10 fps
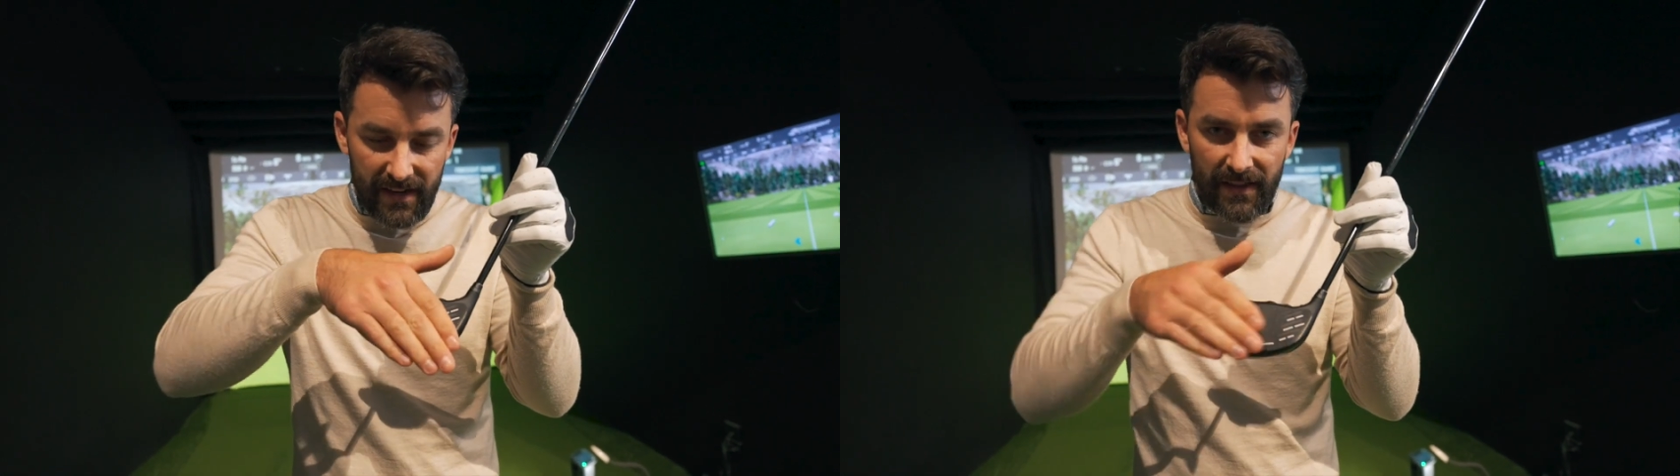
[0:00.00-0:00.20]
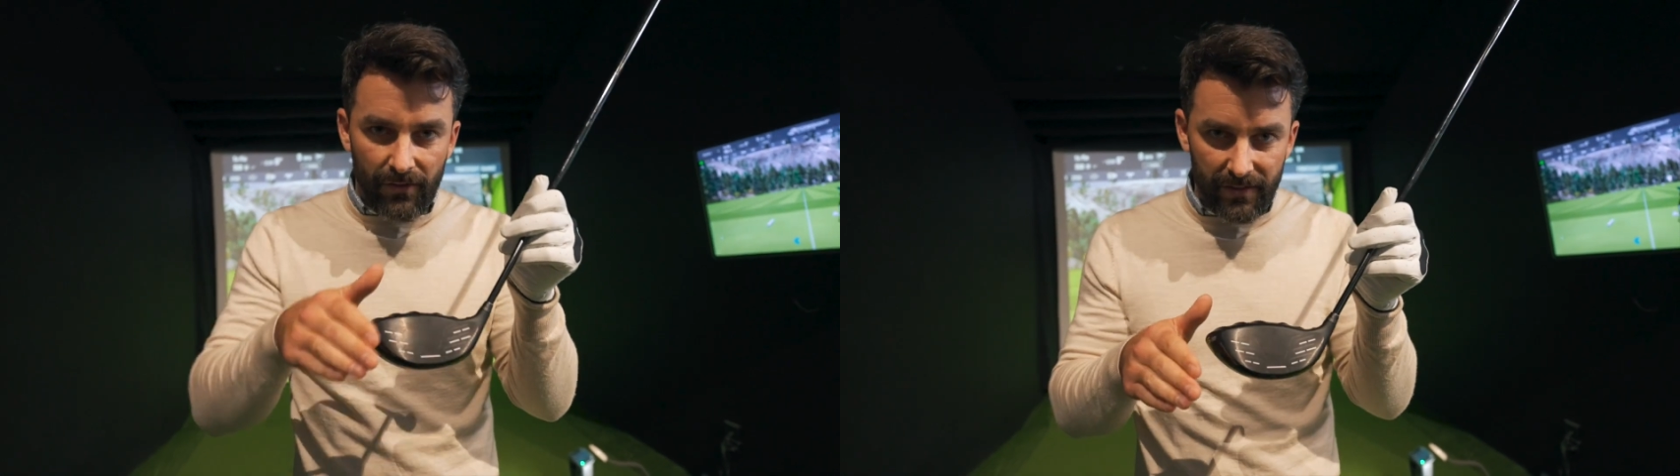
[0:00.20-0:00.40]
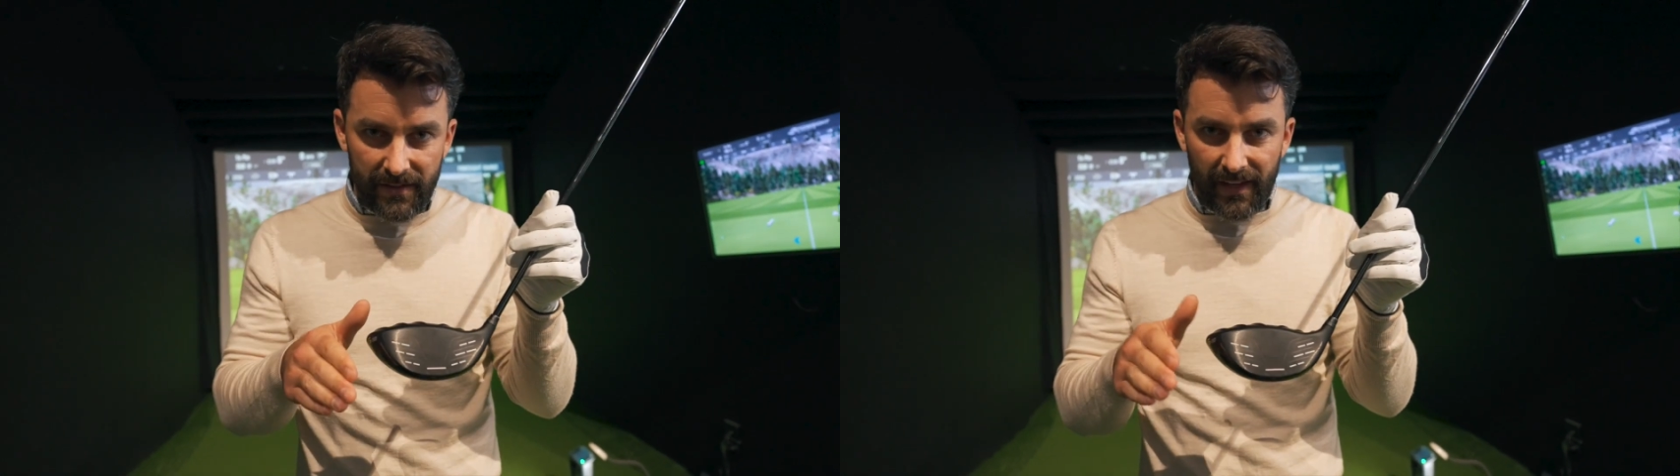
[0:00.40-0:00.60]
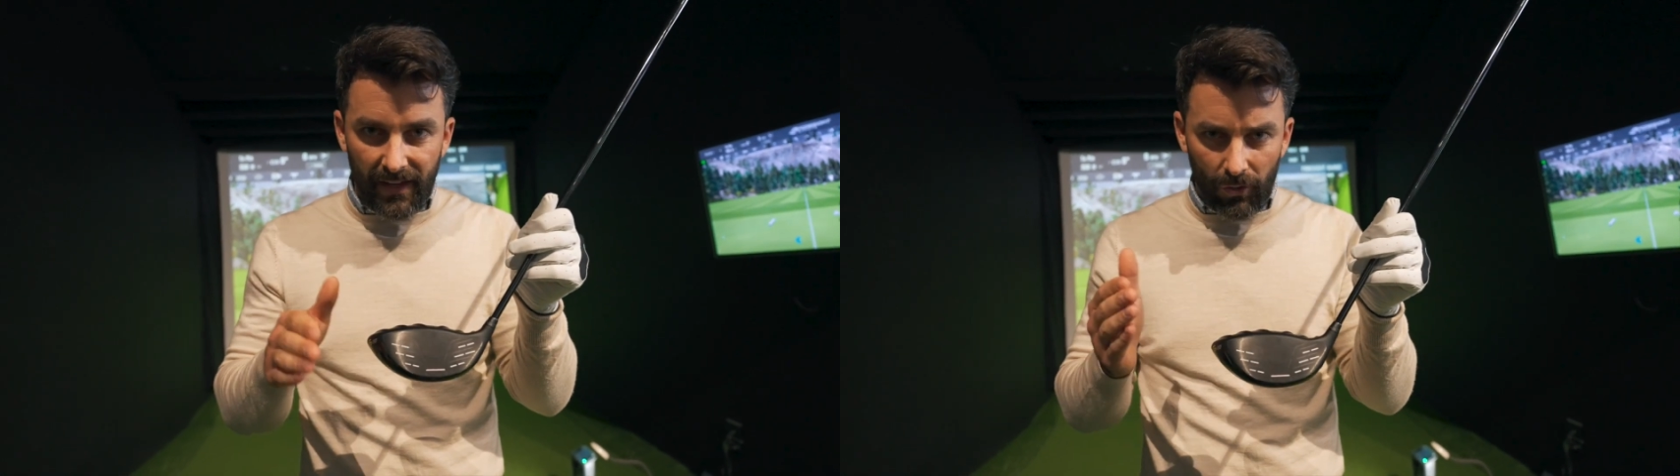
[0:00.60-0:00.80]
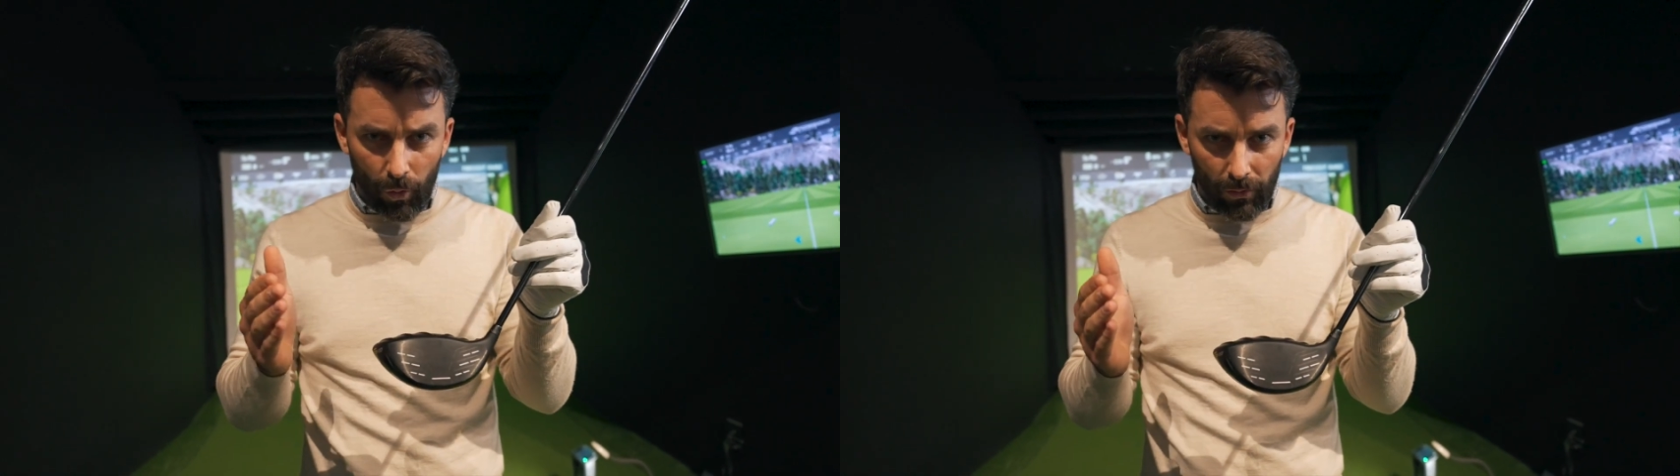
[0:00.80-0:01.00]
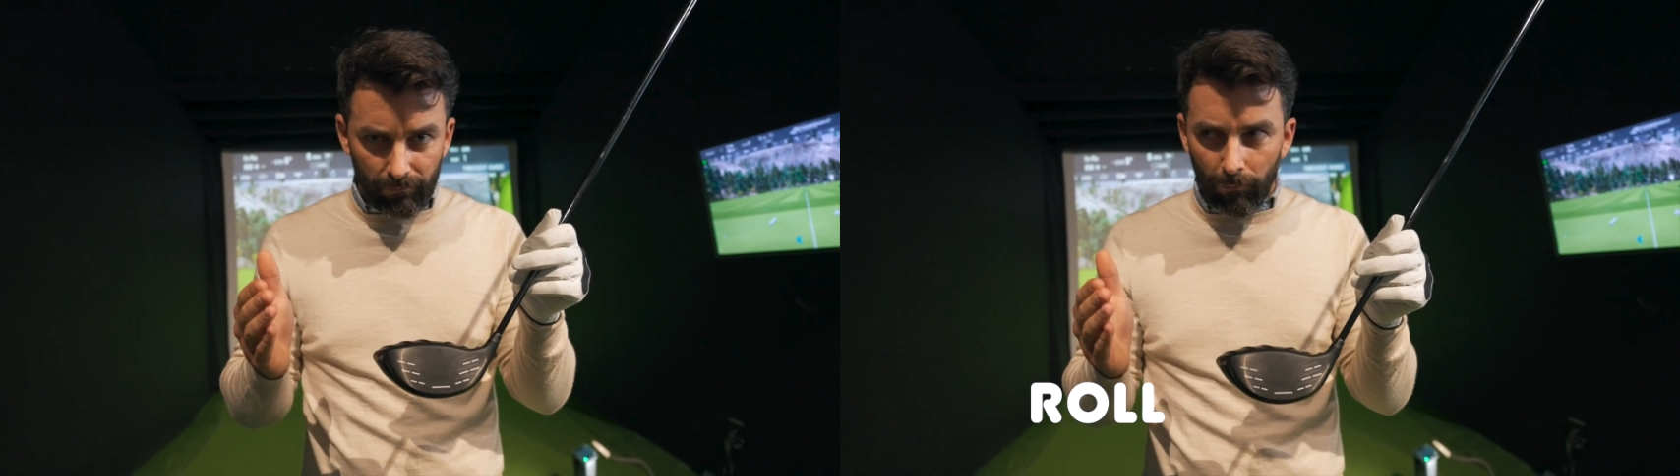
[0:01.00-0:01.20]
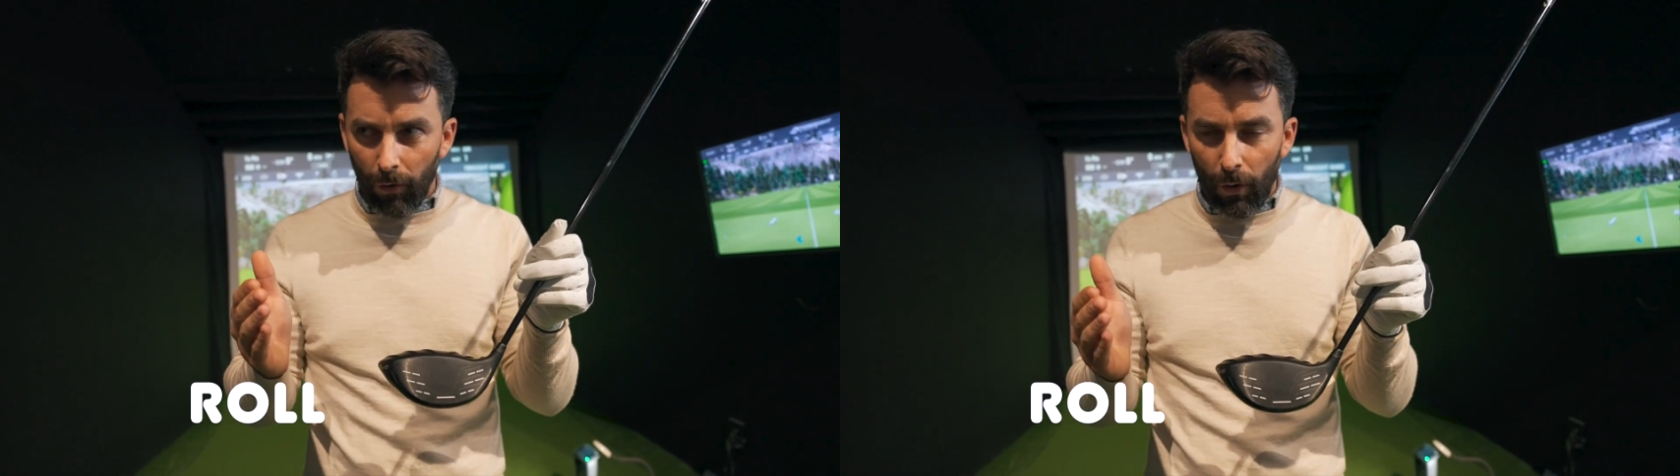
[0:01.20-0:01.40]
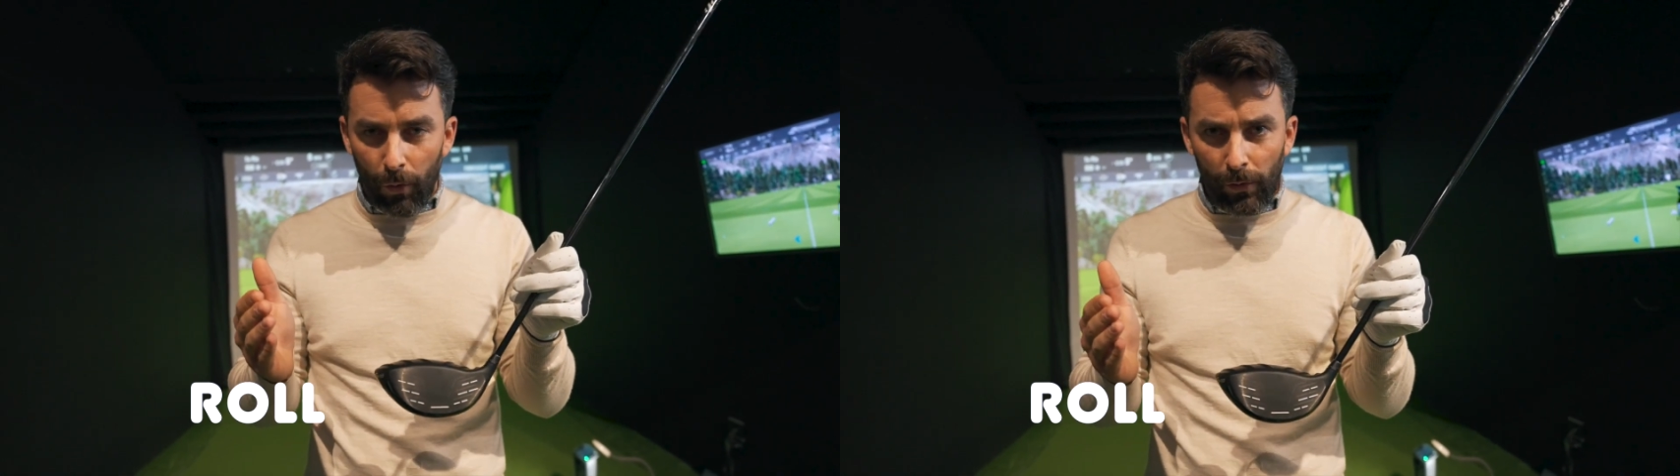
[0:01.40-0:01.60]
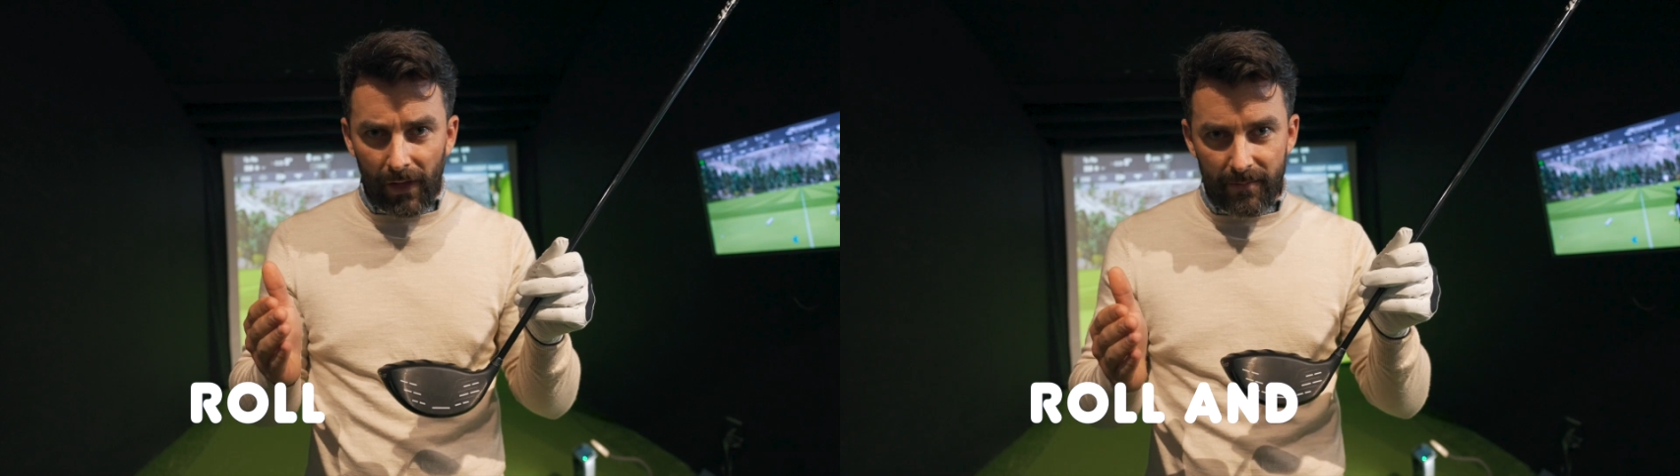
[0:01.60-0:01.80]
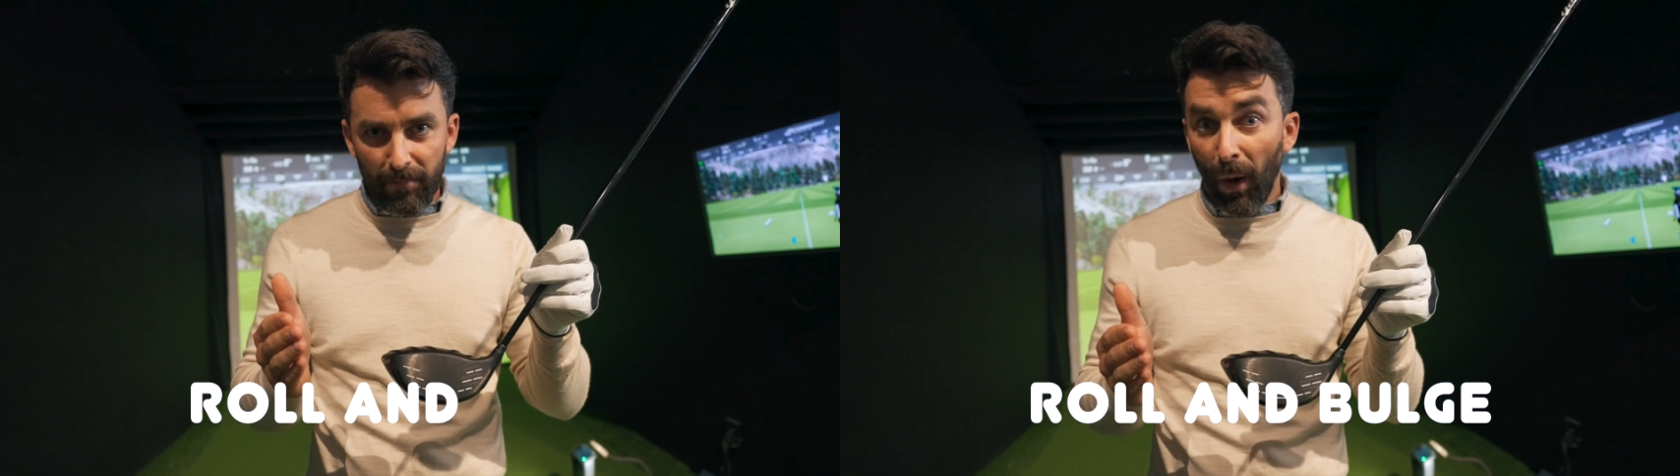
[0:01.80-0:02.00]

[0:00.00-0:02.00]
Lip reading: they've got this thing called roll and